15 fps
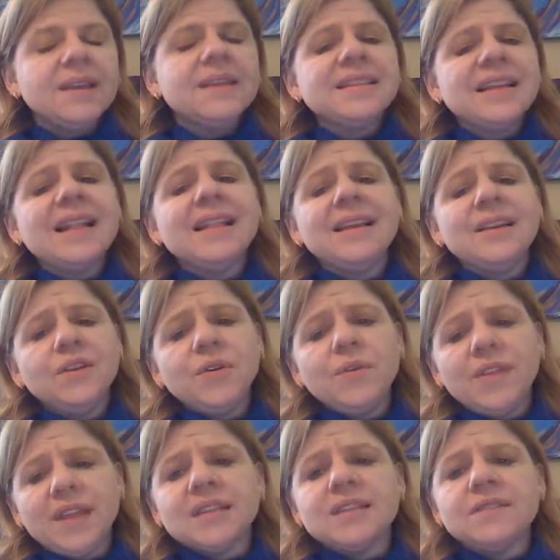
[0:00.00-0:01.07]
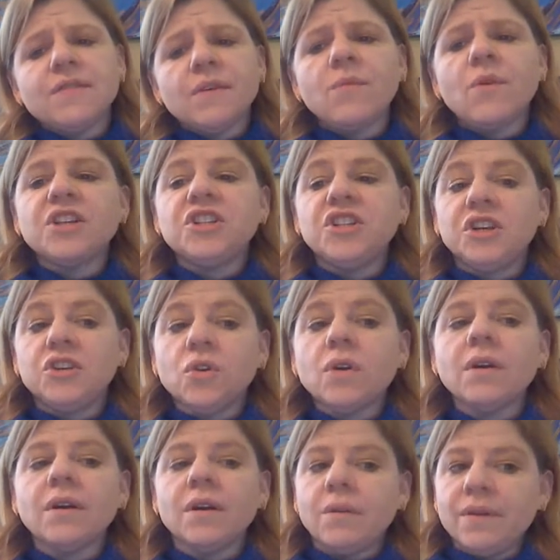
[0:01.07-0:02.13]
Sally knew this from watching
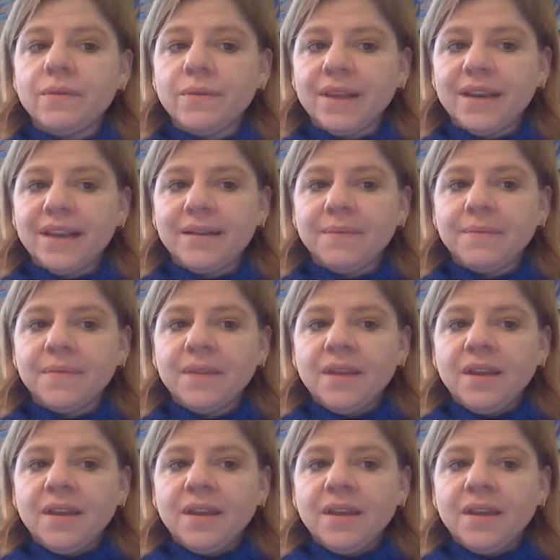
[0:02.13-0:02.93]
Dora with Rinny.